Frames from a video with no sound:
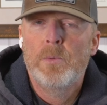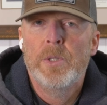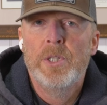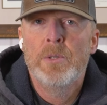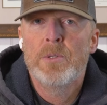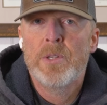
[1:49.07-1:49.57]

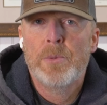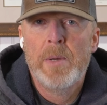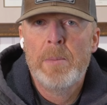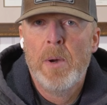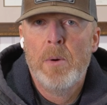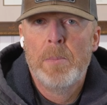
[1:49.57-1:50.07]
use the
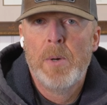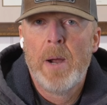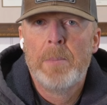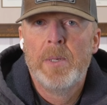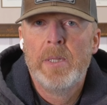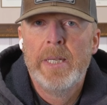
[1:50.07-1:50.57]
remote
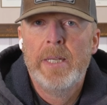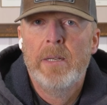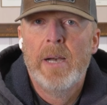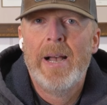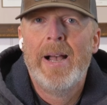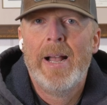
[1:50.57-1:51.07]
properly.
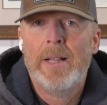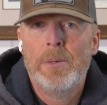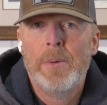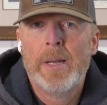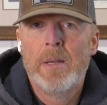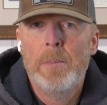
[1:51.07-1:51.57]
I highly
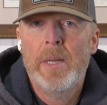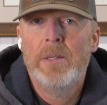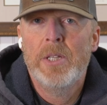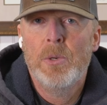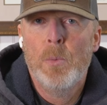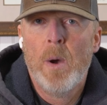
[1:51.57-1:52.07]
recommend
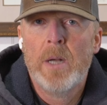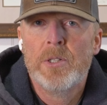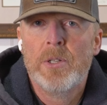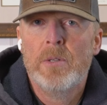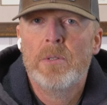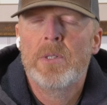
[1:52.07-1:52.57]
that you watch
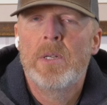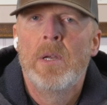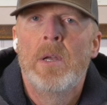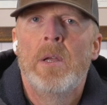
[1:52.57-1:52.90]
those.